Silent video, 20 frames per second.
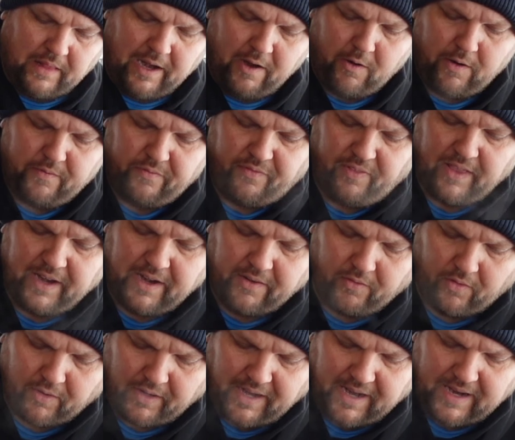Layering
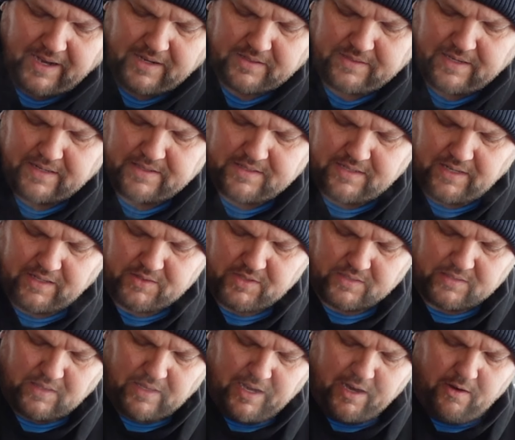flavor, guys, that's it.
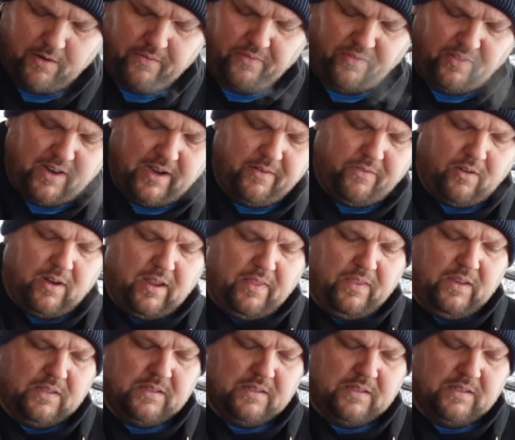Just layering flavor on